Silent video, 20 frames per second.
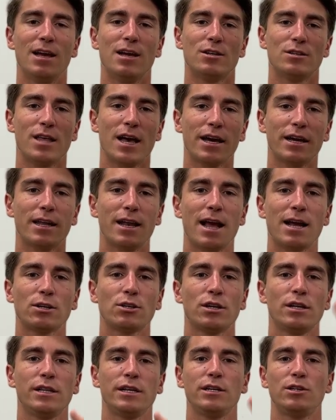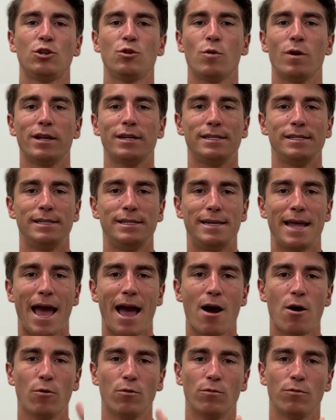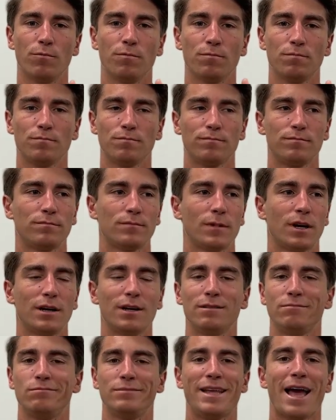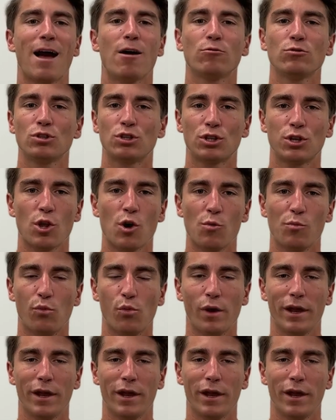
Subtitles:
So that can actually lead to a downslope